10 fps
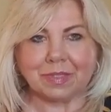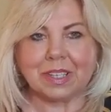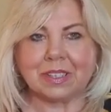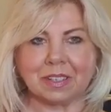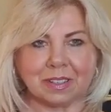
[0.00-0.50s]

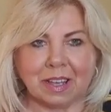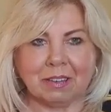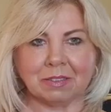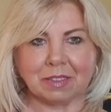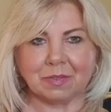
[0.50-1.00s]
is
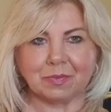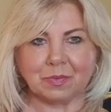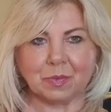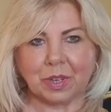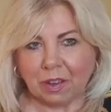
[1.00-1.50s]
ourselves.
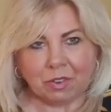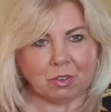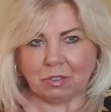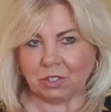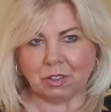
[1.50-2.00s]
We have no
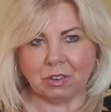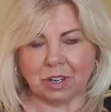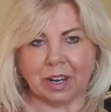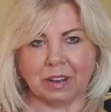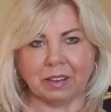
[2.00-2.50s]
control
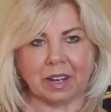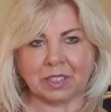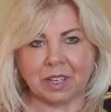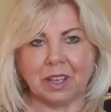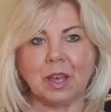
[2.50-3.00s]
on anything
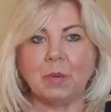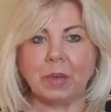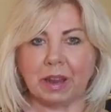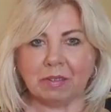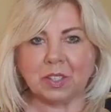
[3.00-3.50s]
else.
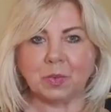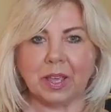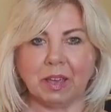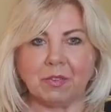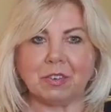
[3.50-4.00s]
Parents, we
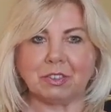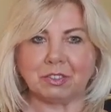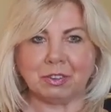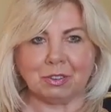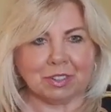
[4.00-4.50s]
have
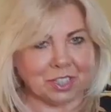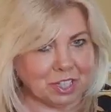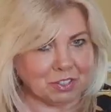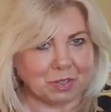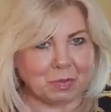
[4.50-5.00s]
control on
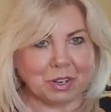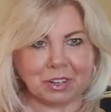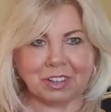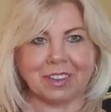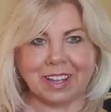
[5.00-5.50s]
children, but
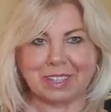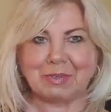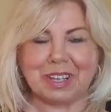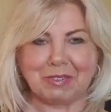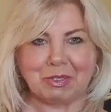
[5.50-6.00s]
other than that,
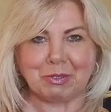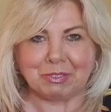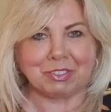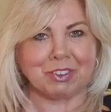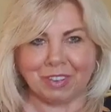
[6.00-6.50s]
we have no
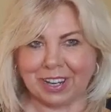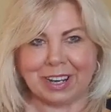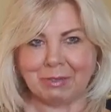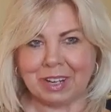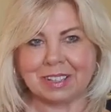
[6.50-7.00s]
control on
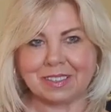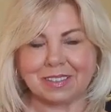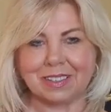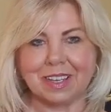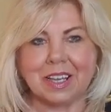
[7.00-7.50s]
anyone else.
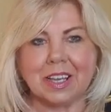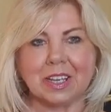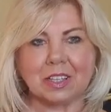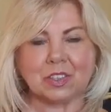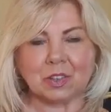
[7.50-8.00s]

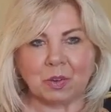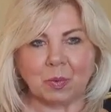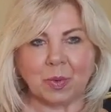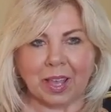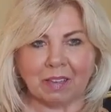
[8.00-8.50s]
So
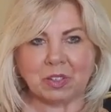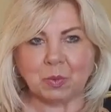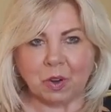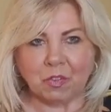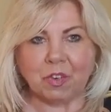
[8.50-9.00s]
we have to
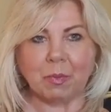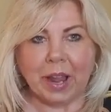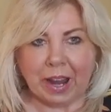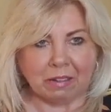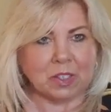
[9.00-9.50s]
work from
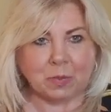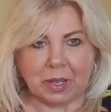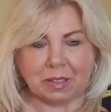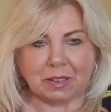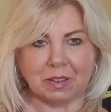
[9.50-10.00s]
our
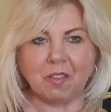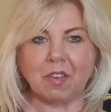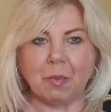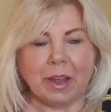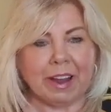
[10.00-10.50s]
space,
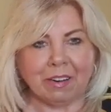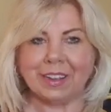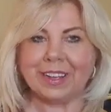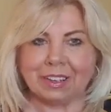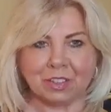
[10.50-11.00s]
from our
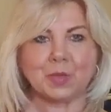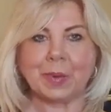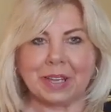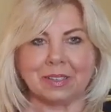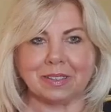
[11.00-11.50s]
inner
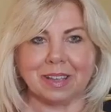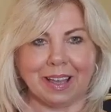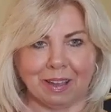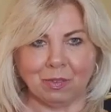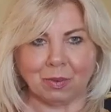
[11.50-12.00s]
space
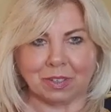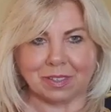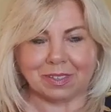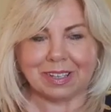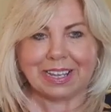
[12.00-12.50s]
outwards.